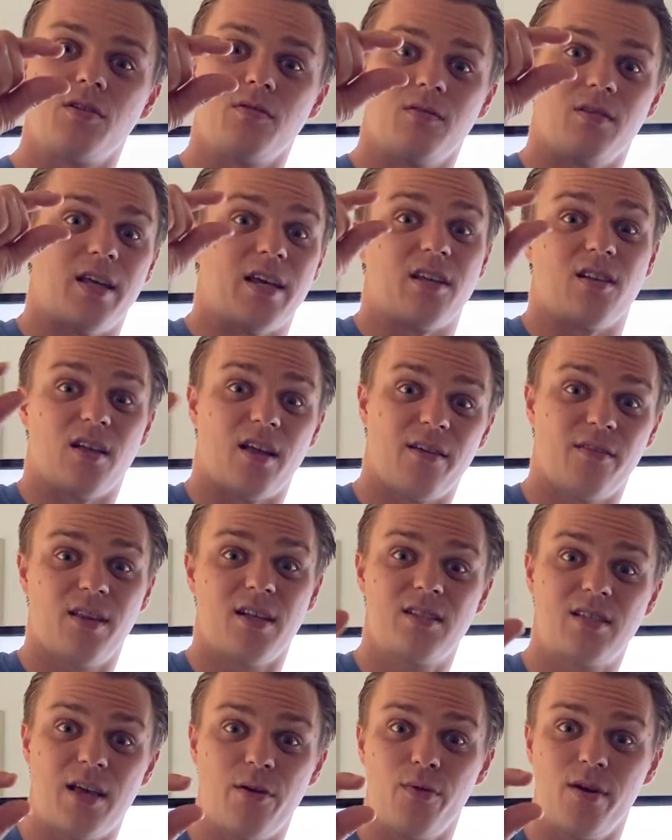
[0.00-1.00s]
like
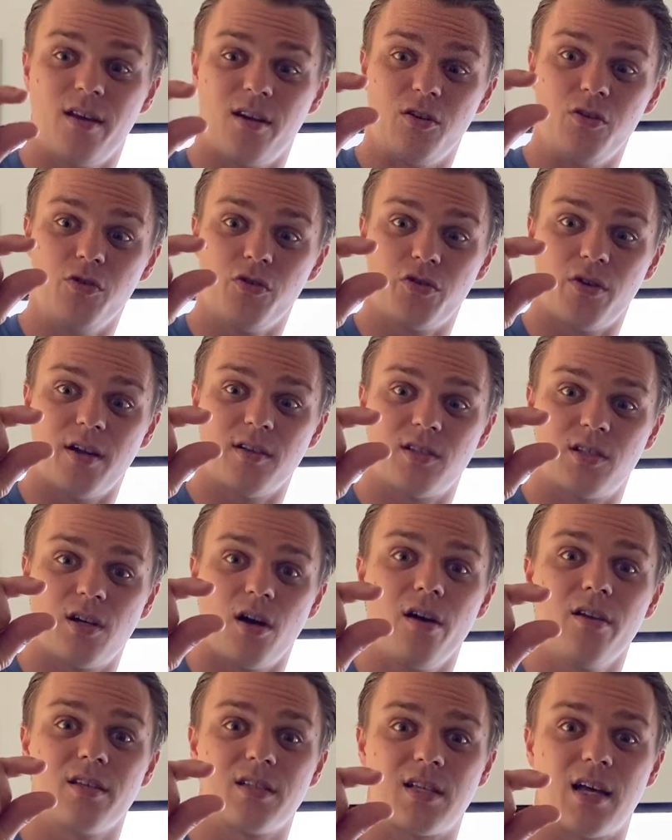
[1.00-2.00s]
let's say we had a neutron
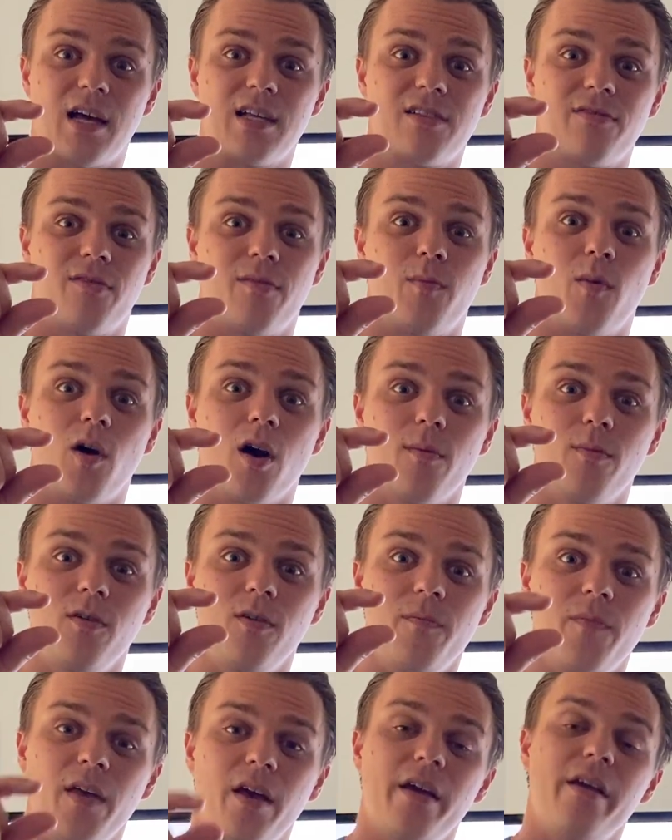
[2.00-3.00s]
star the size of a
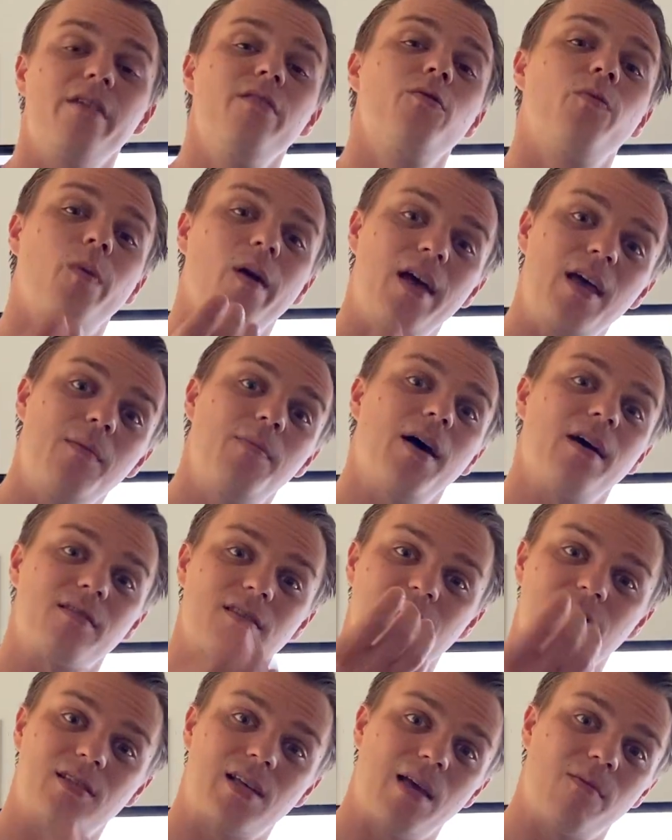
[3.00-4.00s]
marble, it would weigh about the
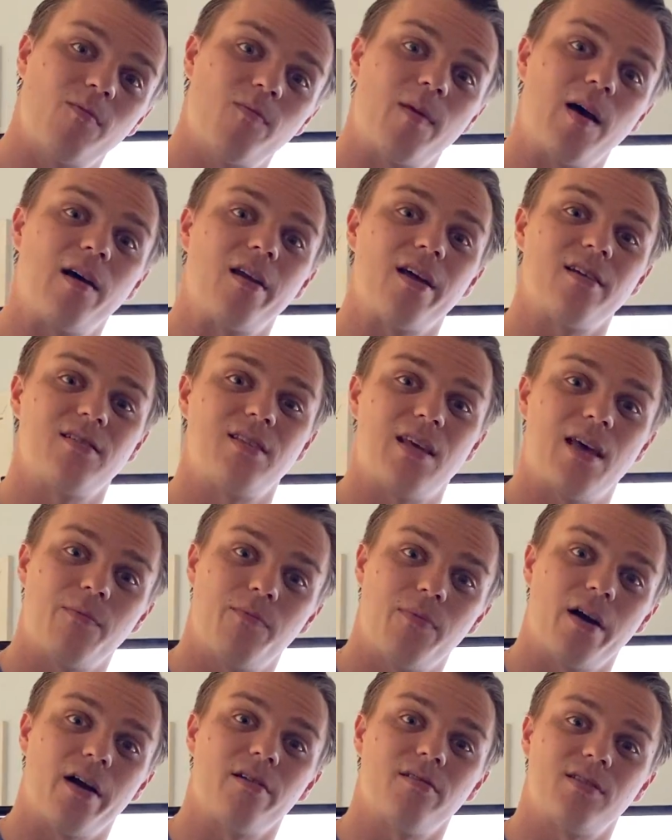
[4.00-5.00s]
same amount as the
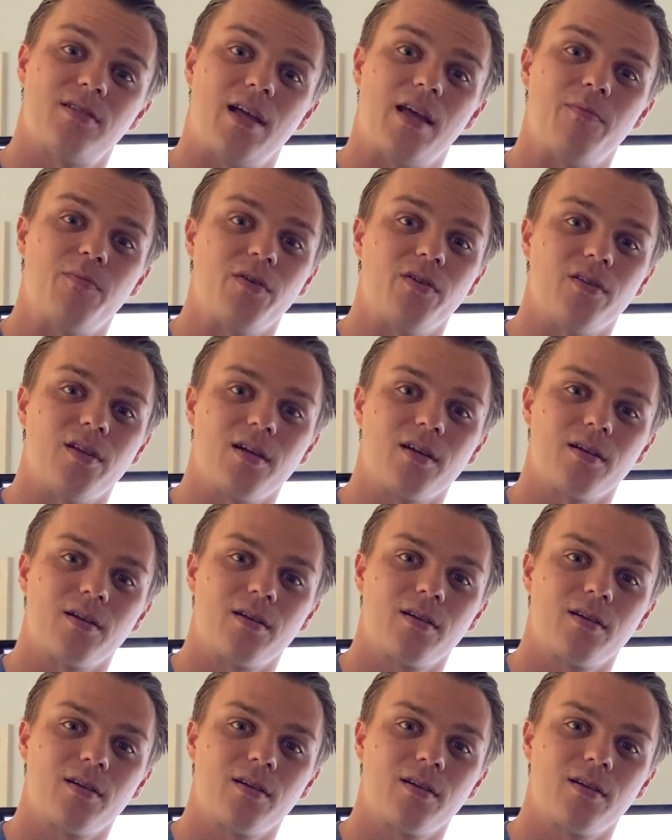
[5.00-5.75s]
Empire State Building.